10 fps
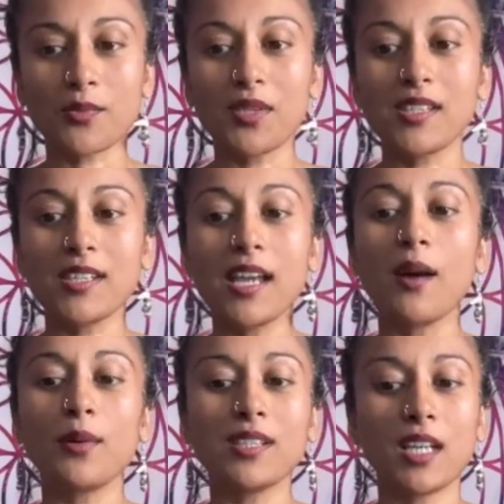We see how
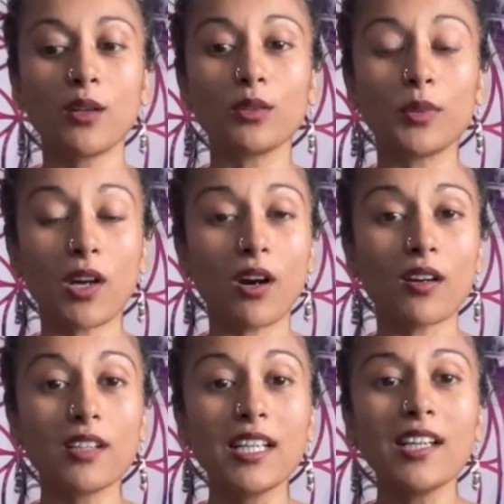entangled we are
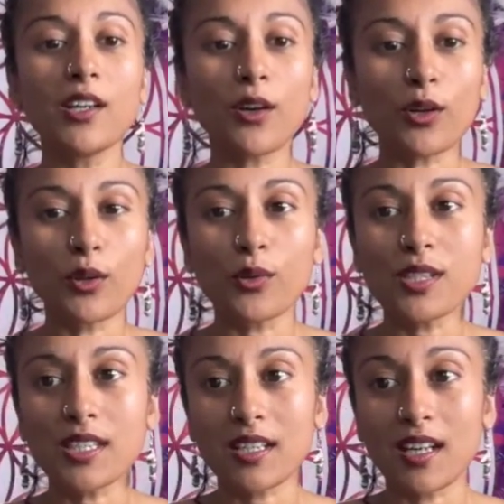in our
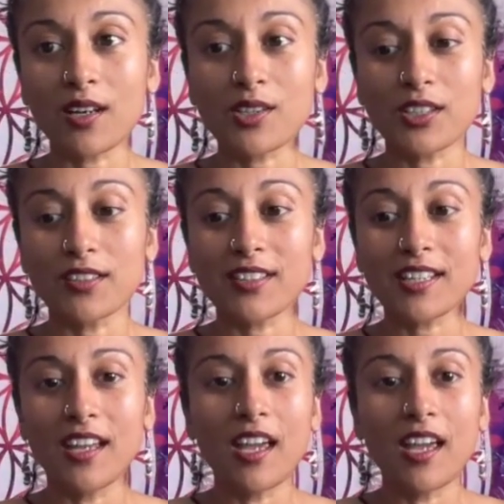closest connections.